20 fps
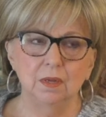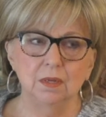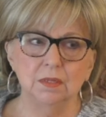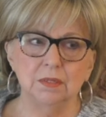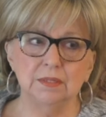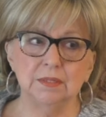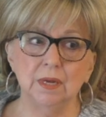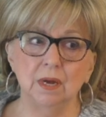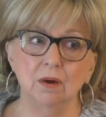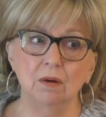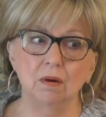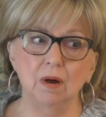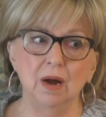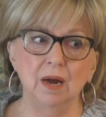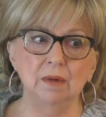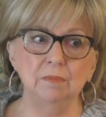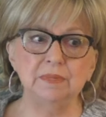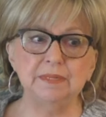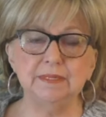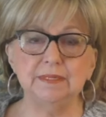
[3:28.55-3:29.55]
So
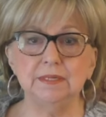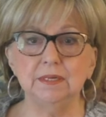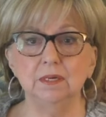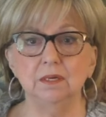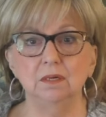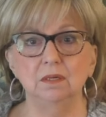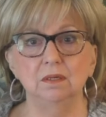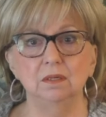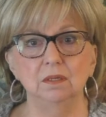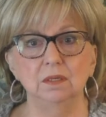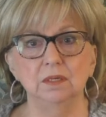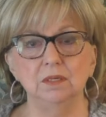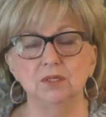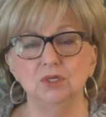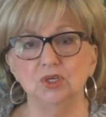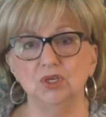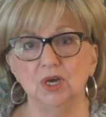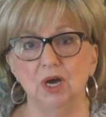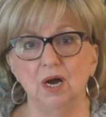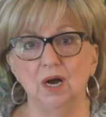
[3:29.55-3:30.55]
I'm still in
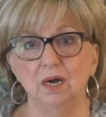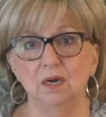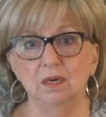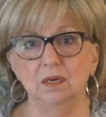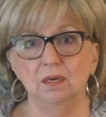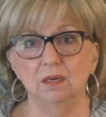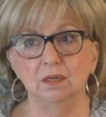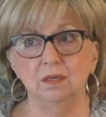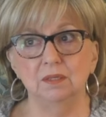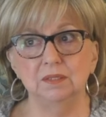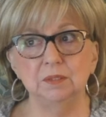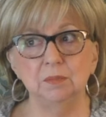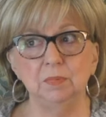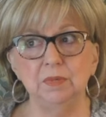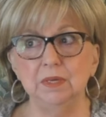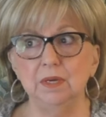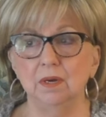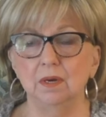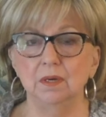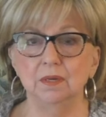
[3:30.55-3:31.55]
shock, uh, to
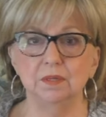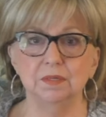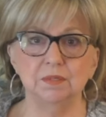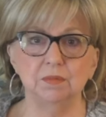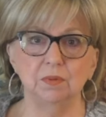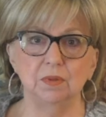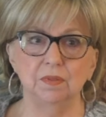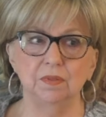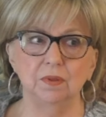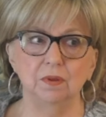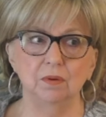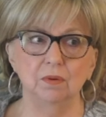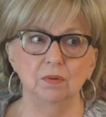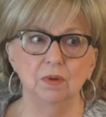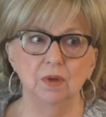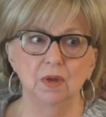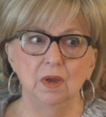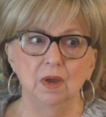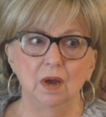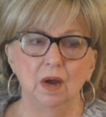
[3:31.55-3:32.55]
be honest with
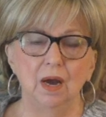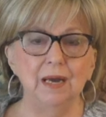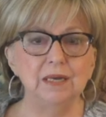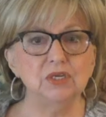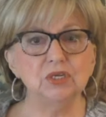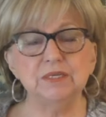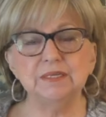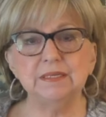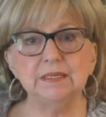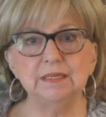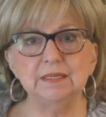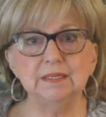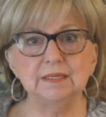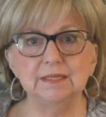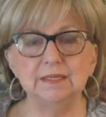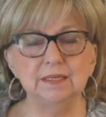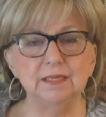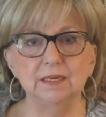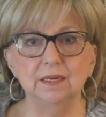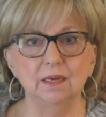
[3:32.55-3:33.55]
you. I just didn't
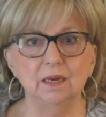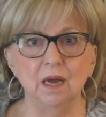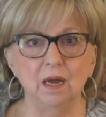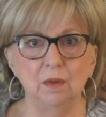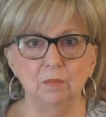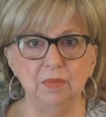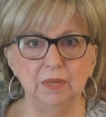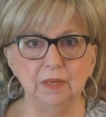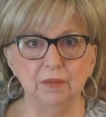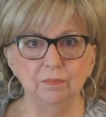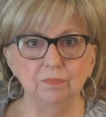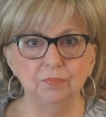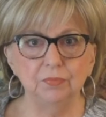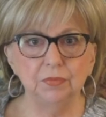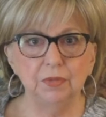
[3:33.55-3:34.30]
see it coming.